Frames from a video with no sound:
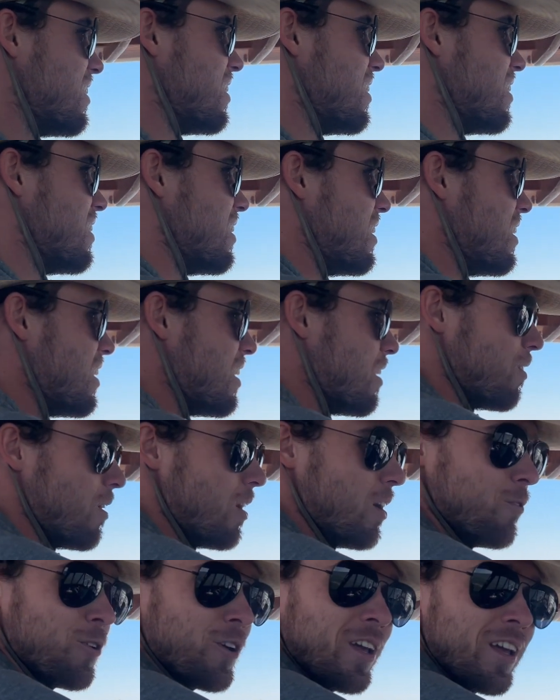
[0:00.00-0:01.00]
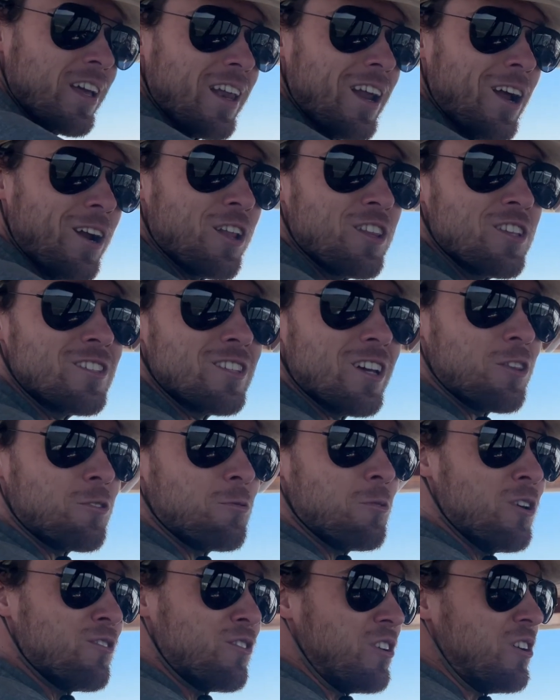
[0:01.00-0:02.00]
If we can get out of the South
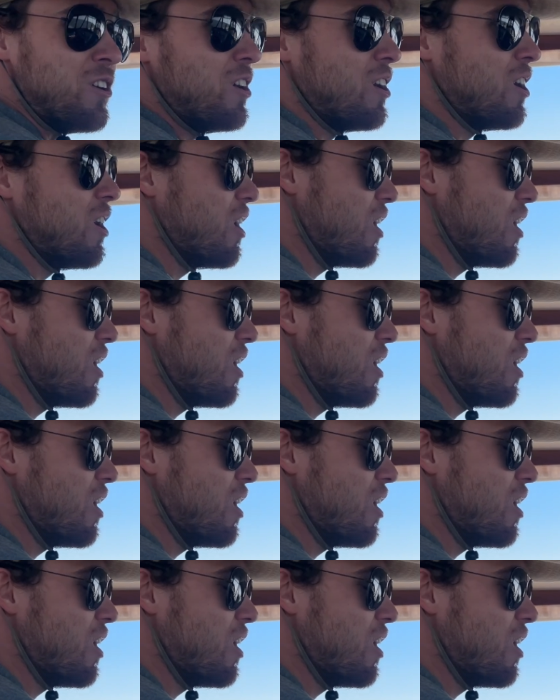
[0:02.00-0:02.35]
River,